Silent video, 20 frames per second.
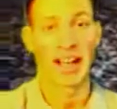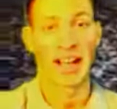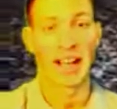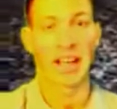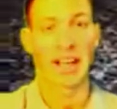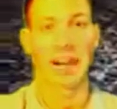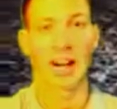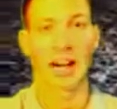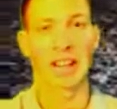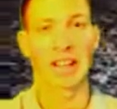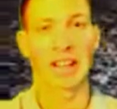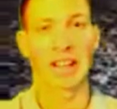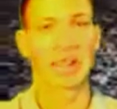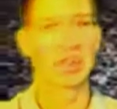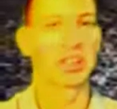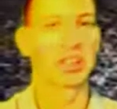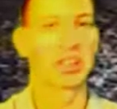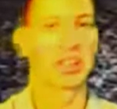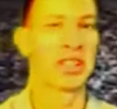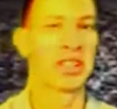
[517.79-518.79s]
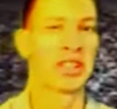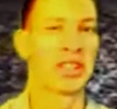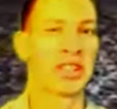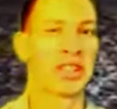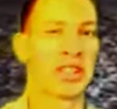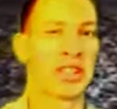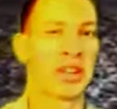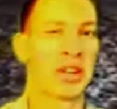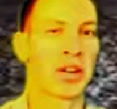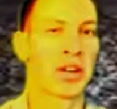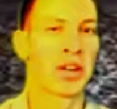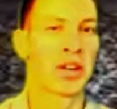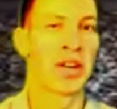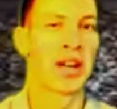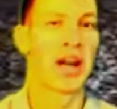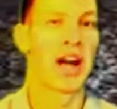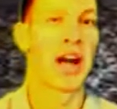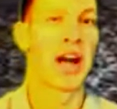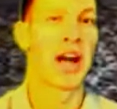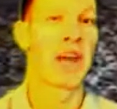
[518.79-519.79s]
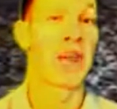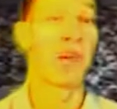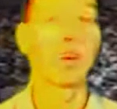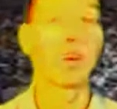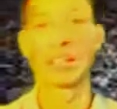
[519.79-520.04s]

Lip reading: And I just want to let you know that I'm